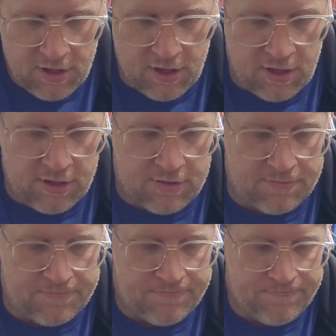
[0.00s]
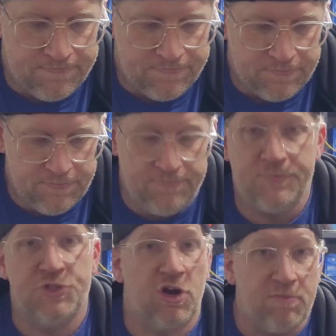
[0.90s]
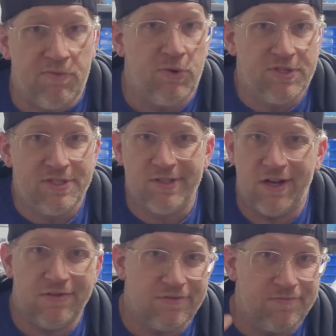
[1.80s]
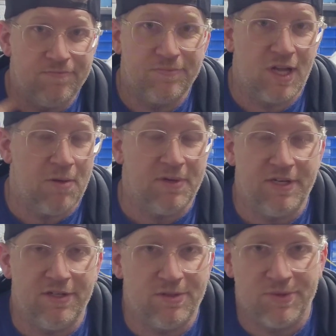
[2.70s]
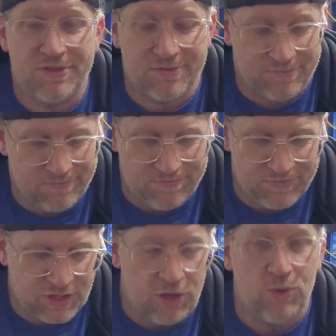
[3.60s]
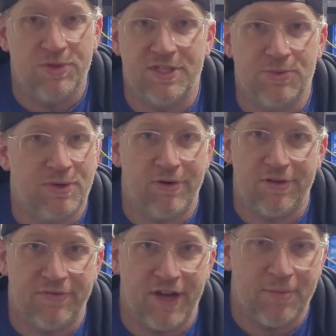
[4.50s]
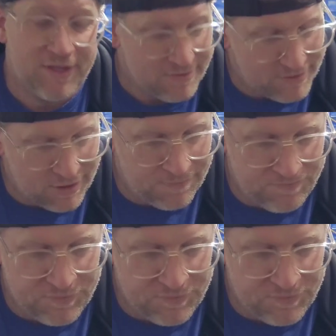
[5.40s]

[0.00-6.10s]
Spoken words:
Sorry if my voice is off. I've been dealing with some cold that's went around the family, so